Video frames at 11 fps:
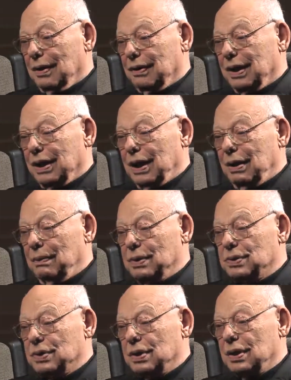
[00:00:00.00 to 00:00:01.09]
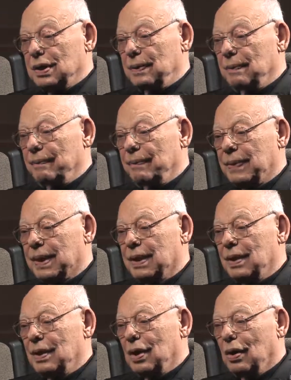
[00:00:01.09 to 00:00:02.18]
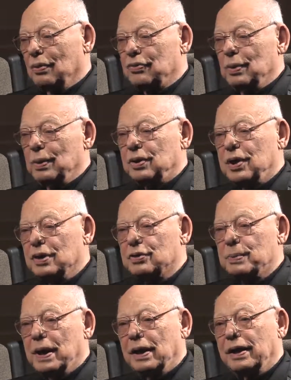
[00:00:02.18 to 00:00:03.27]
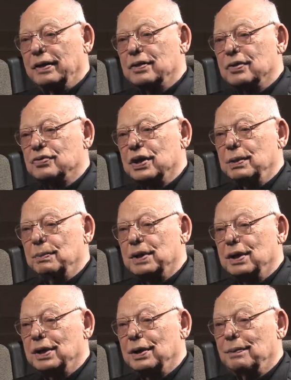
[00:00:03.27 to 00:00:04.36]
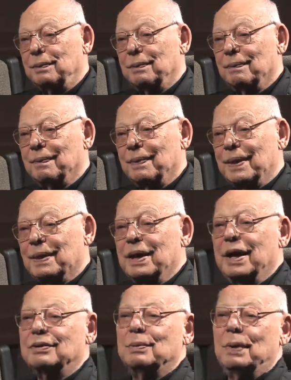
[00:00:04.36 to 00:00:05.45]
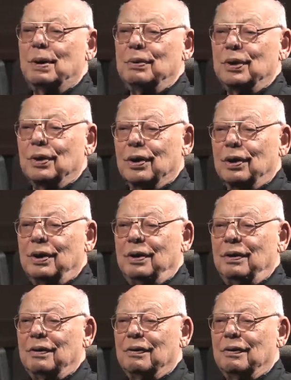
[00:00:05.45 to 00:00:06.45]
Then I was also a test pilot at the same time at the boneyard.